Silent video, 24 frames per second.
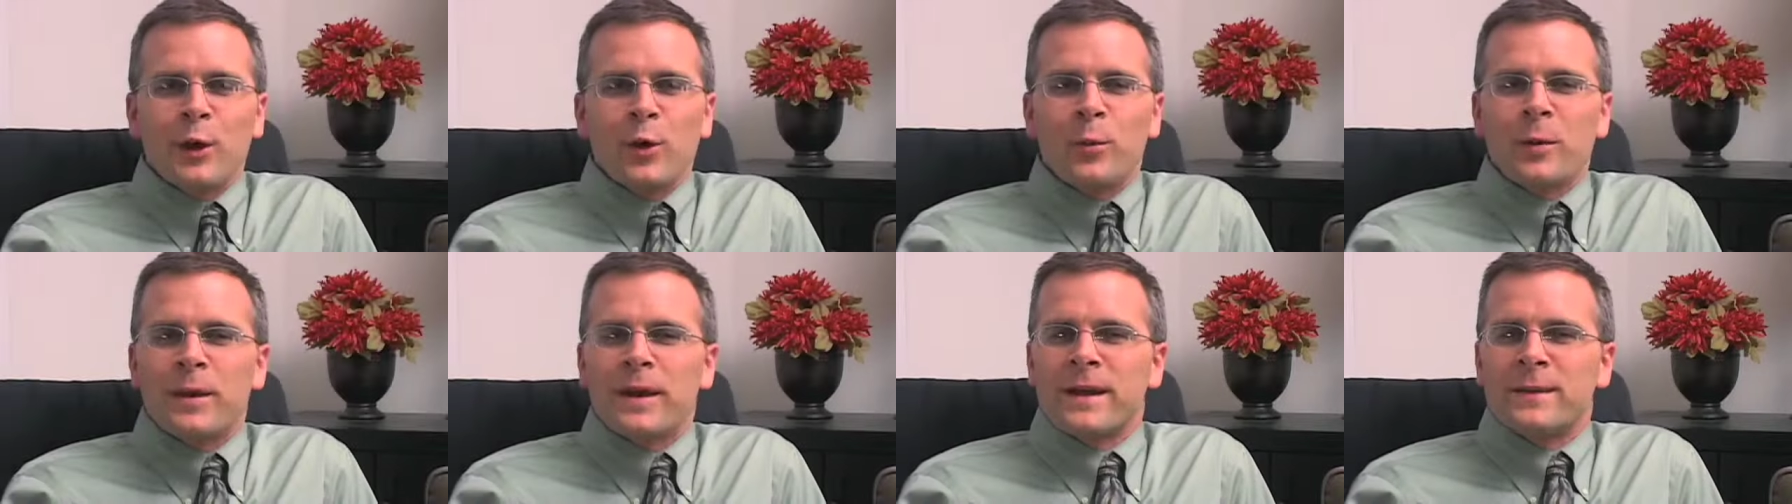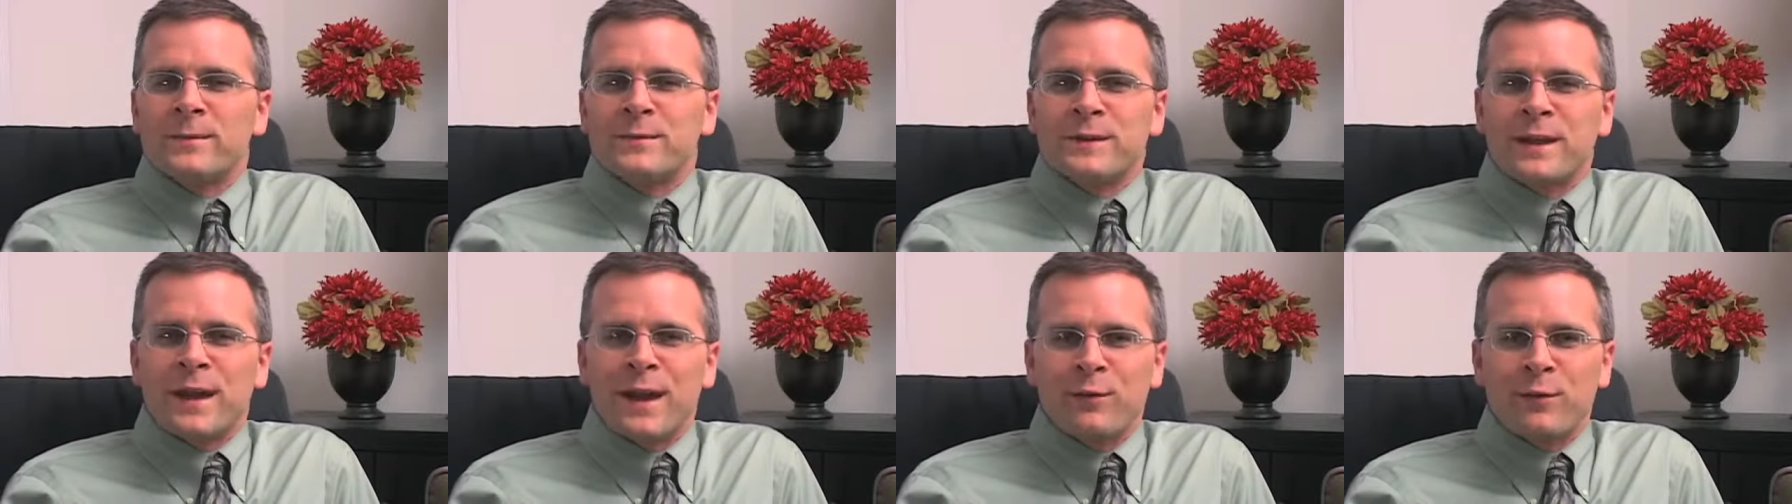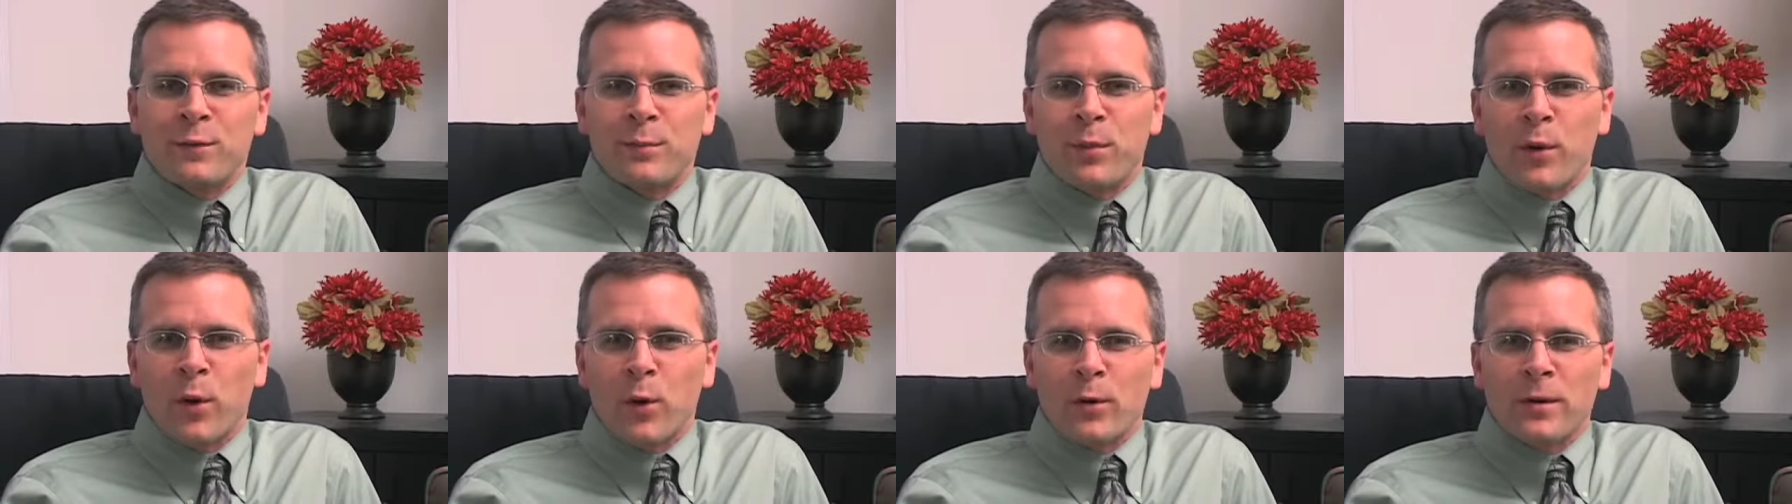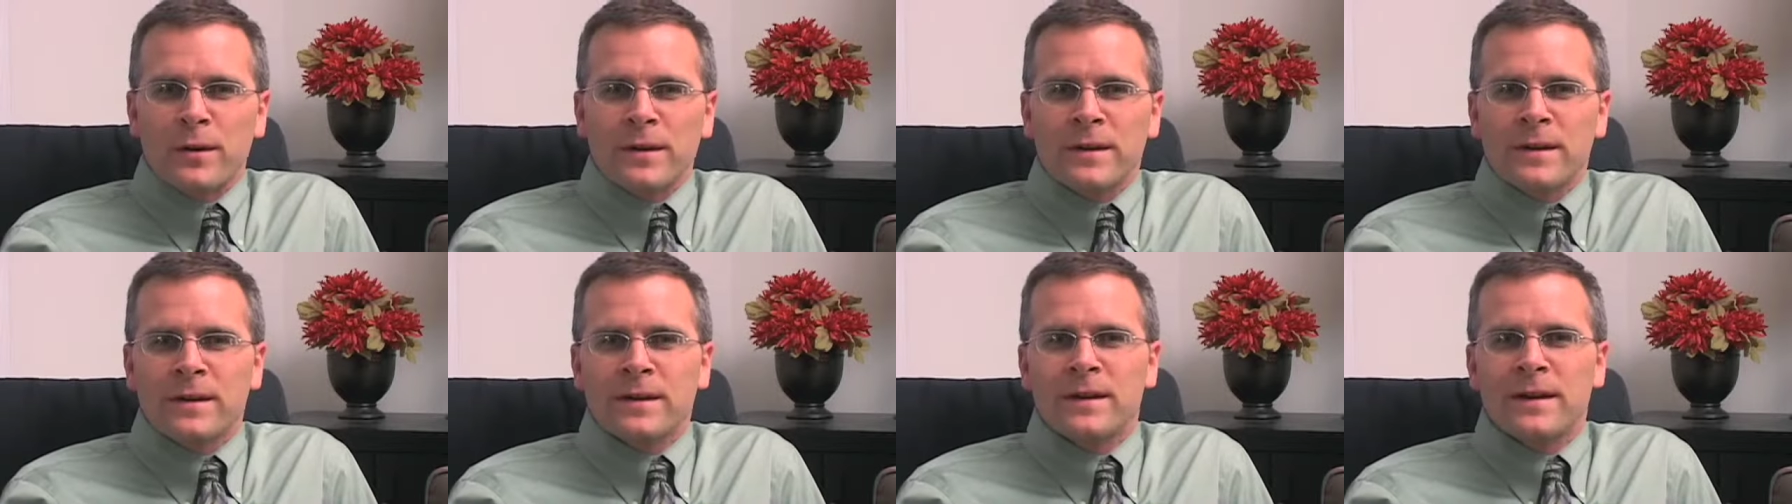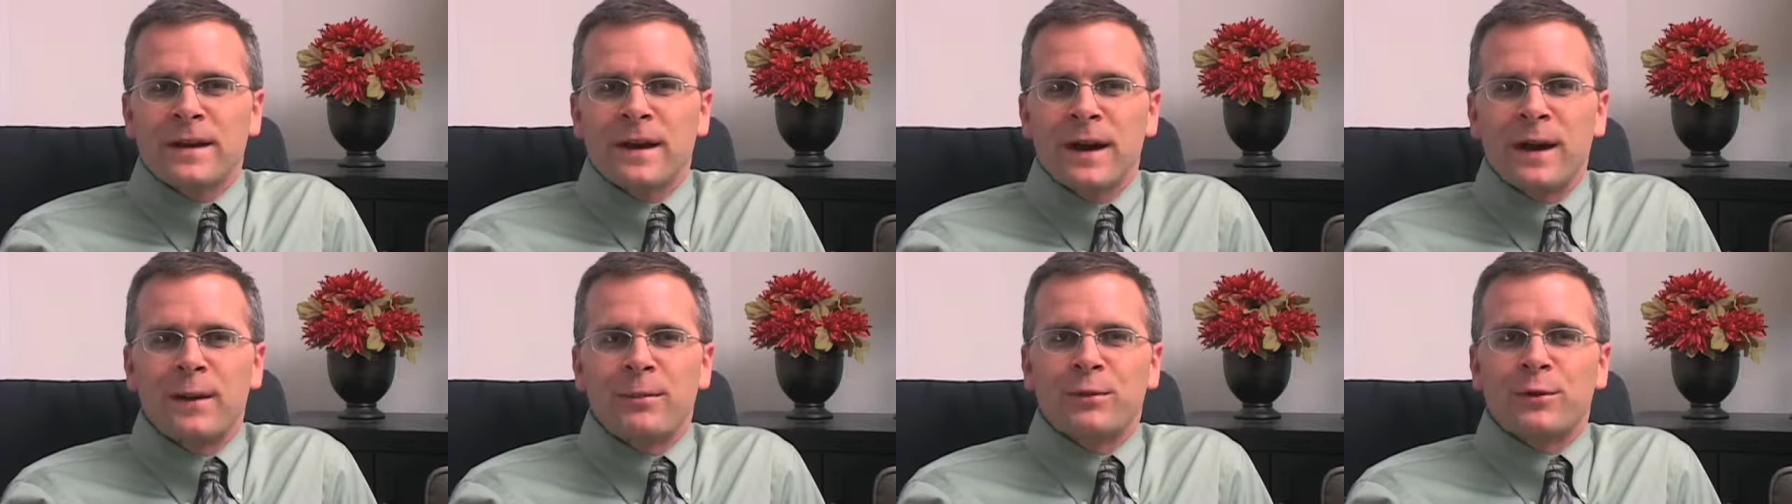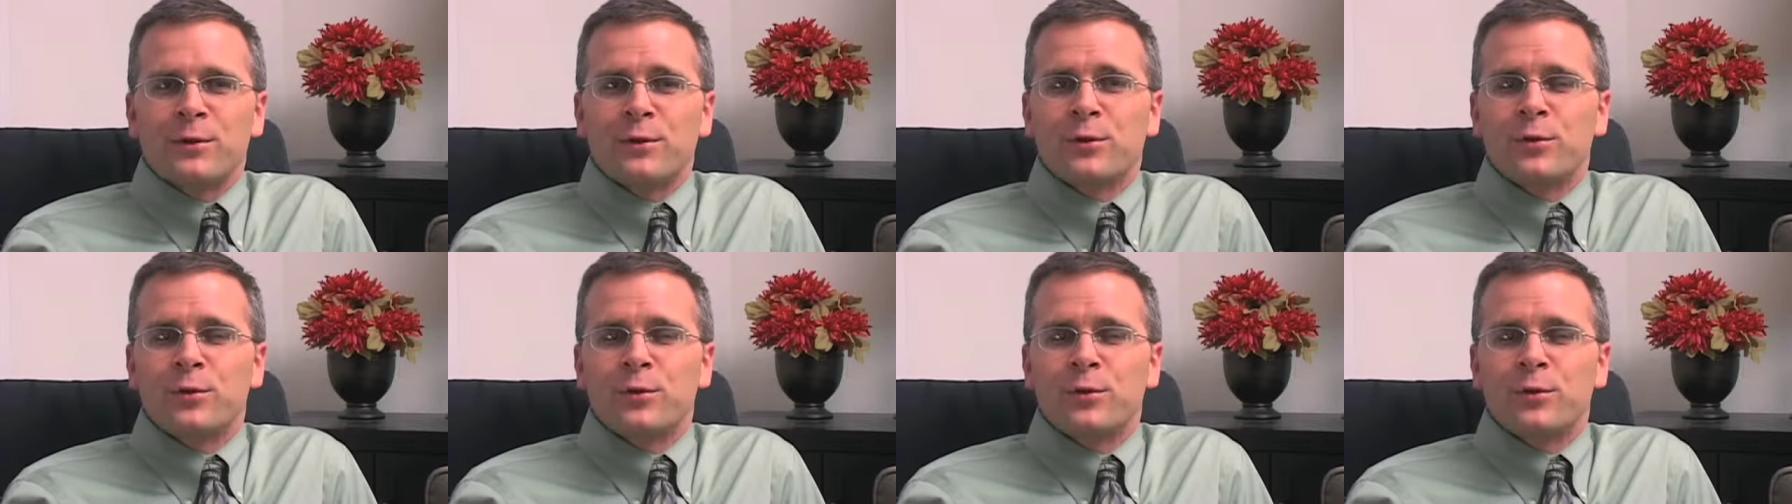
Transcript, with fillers: my name is Kevin Bohli. I'm the